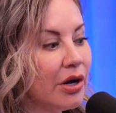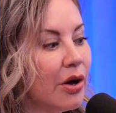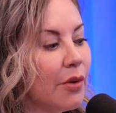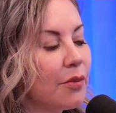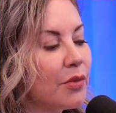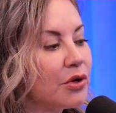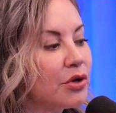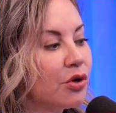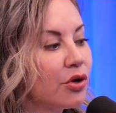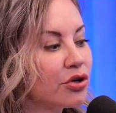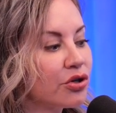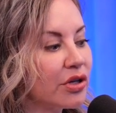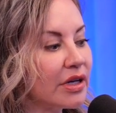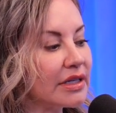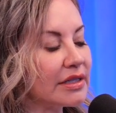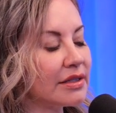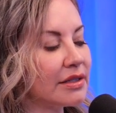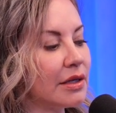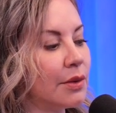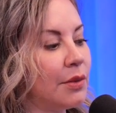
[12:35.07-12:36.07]
But usually
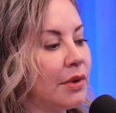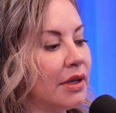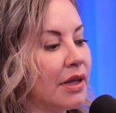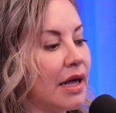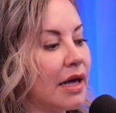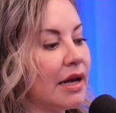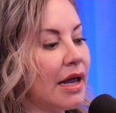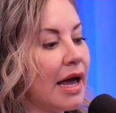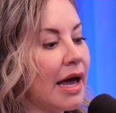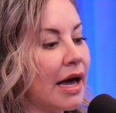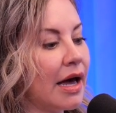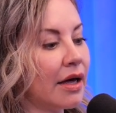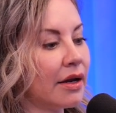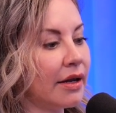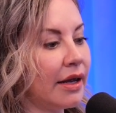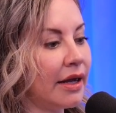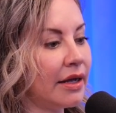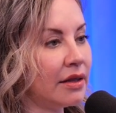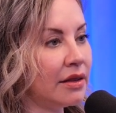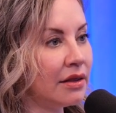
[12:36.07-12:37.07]
it's someone that had
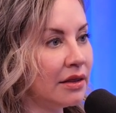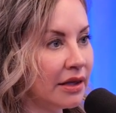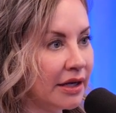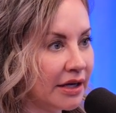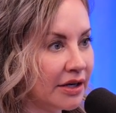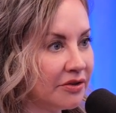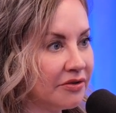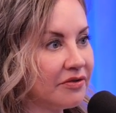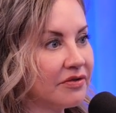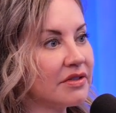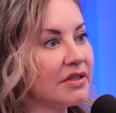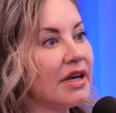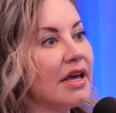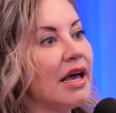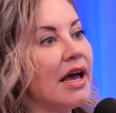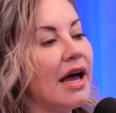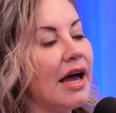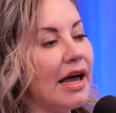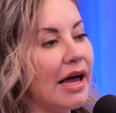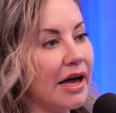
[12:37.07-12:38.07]
a lift
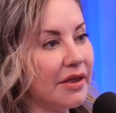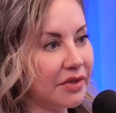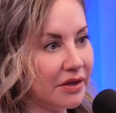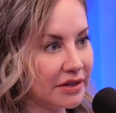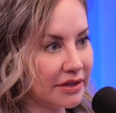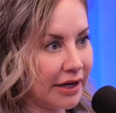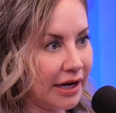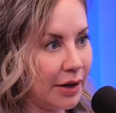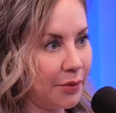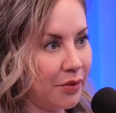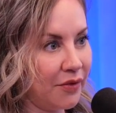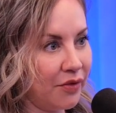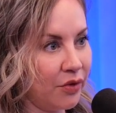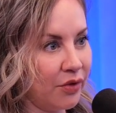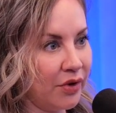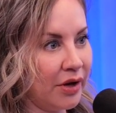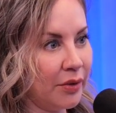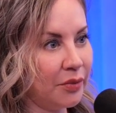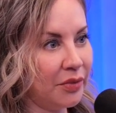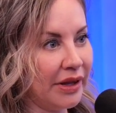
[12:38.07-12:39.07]
at the time of
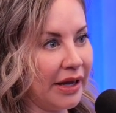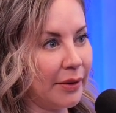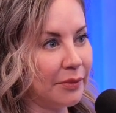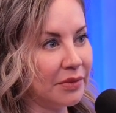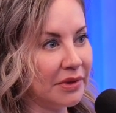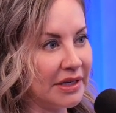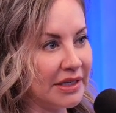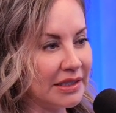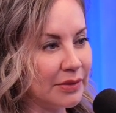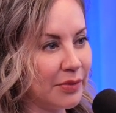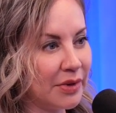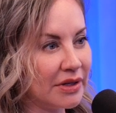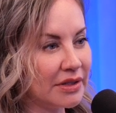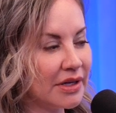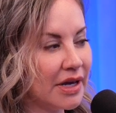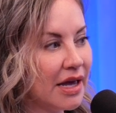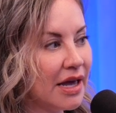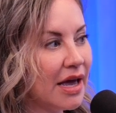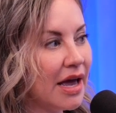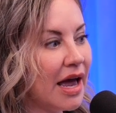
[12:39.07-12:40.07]
their implant placement.
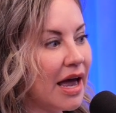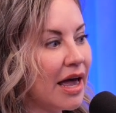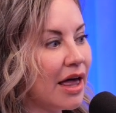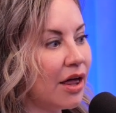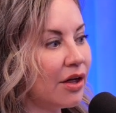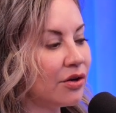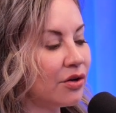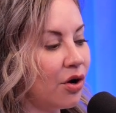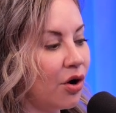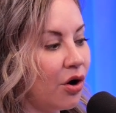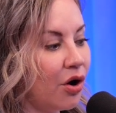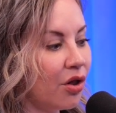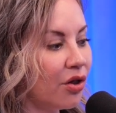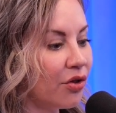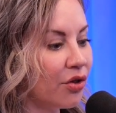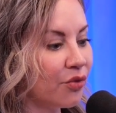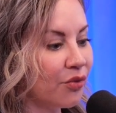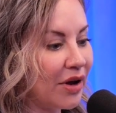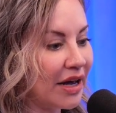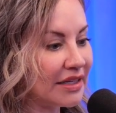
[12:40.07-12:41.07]
And all
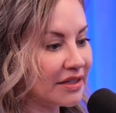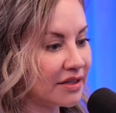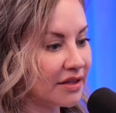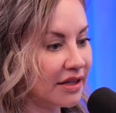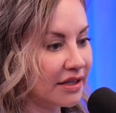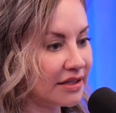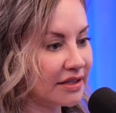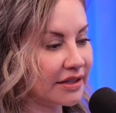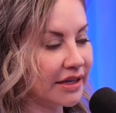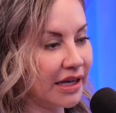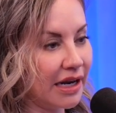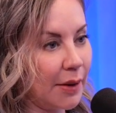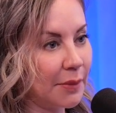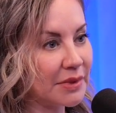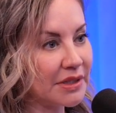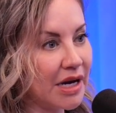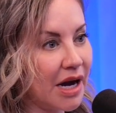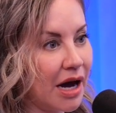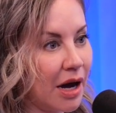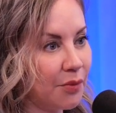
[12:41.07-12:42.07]
of the rest of the skin up
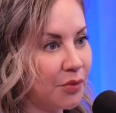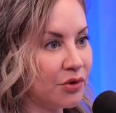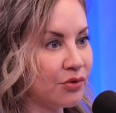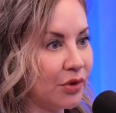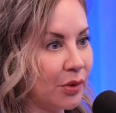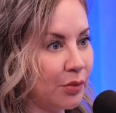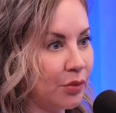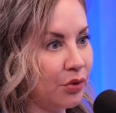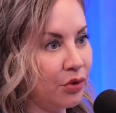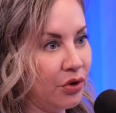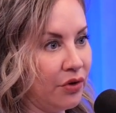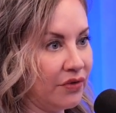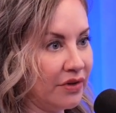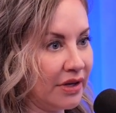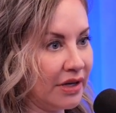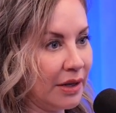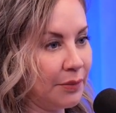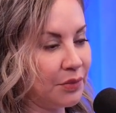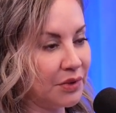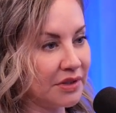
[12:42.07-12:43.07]
top was removed,
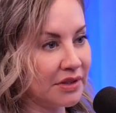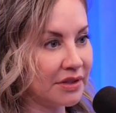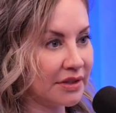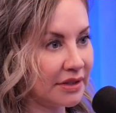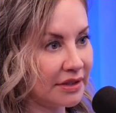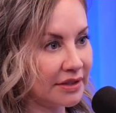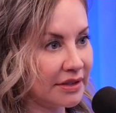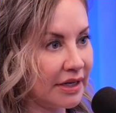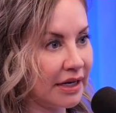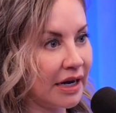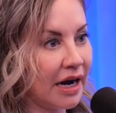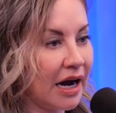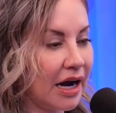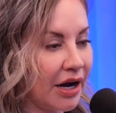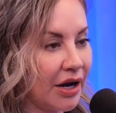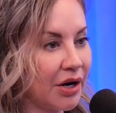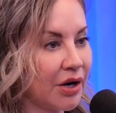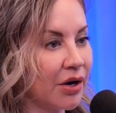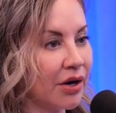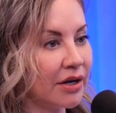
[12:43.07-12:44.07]
the nipple's sitting
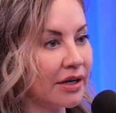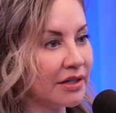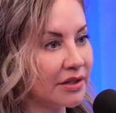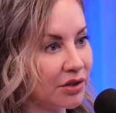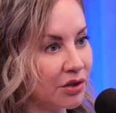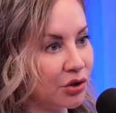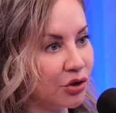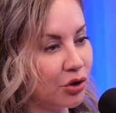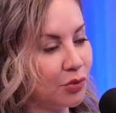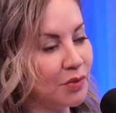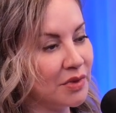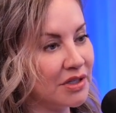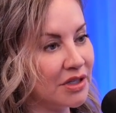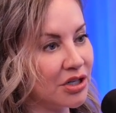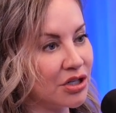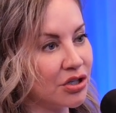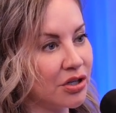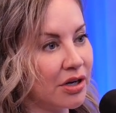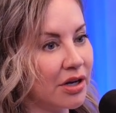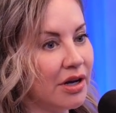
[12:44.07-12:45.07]
higher and is in good
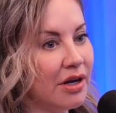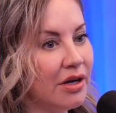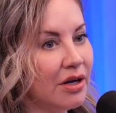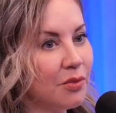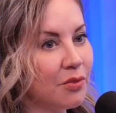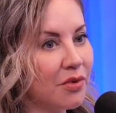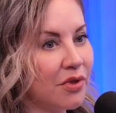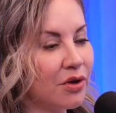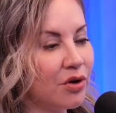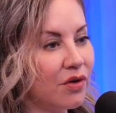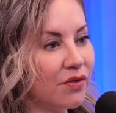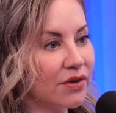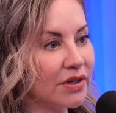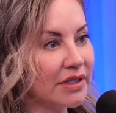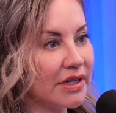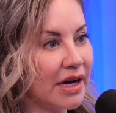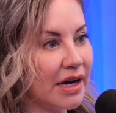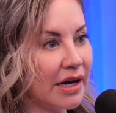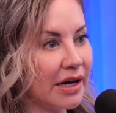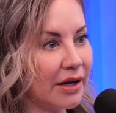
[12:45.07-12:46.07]
position. But then over
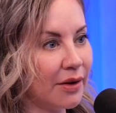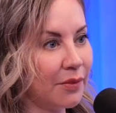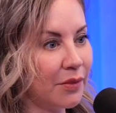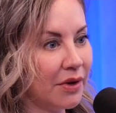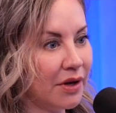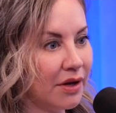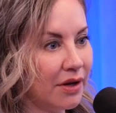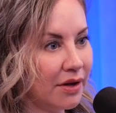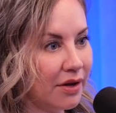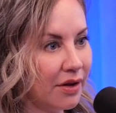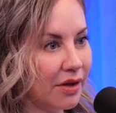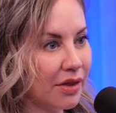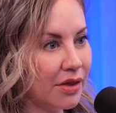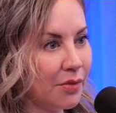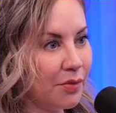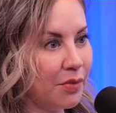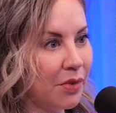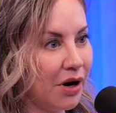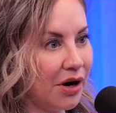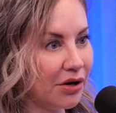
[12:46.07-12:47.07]
time, the
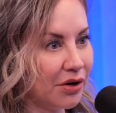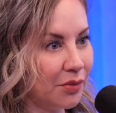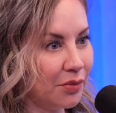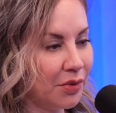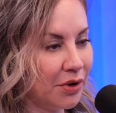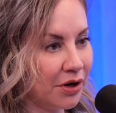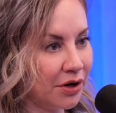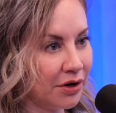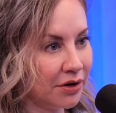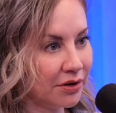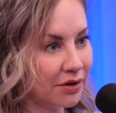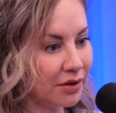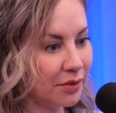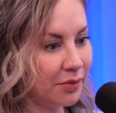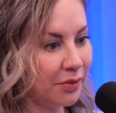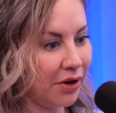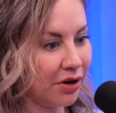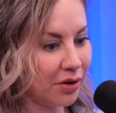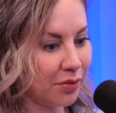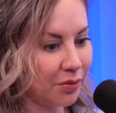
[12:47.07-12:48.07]
bottom part of
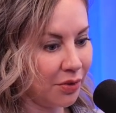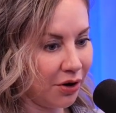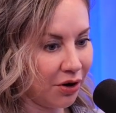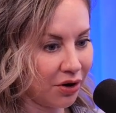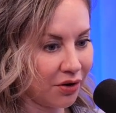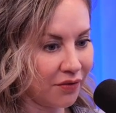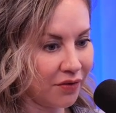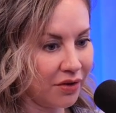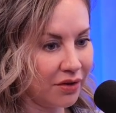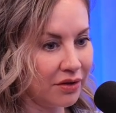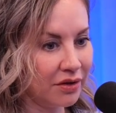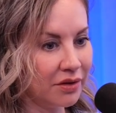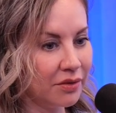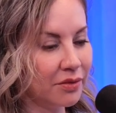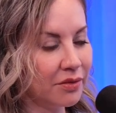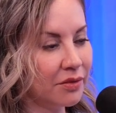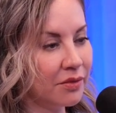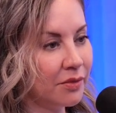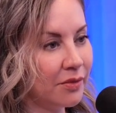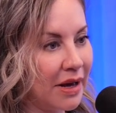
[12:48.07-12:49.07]
the
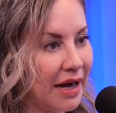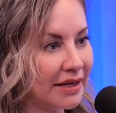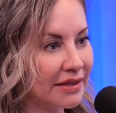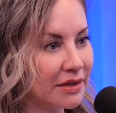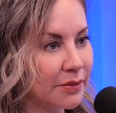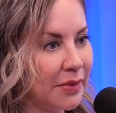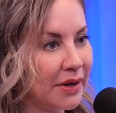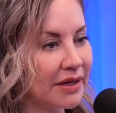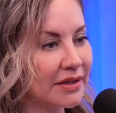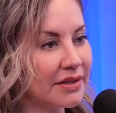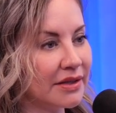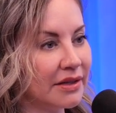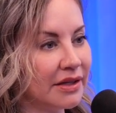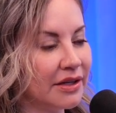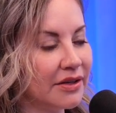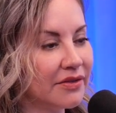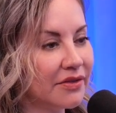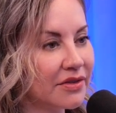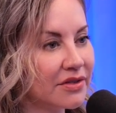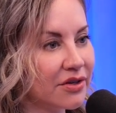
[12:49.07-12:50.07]
mastopexy
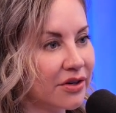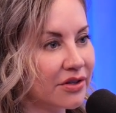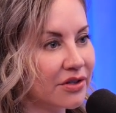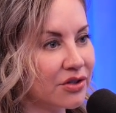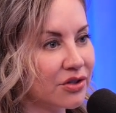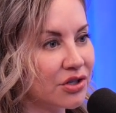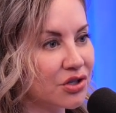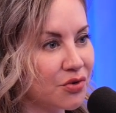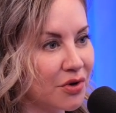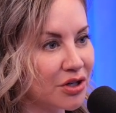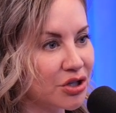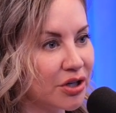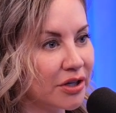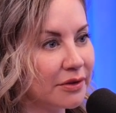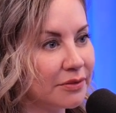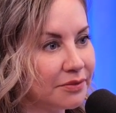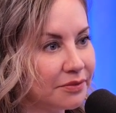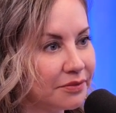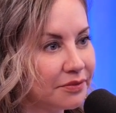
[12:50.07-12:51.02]
lift starts to stretch out.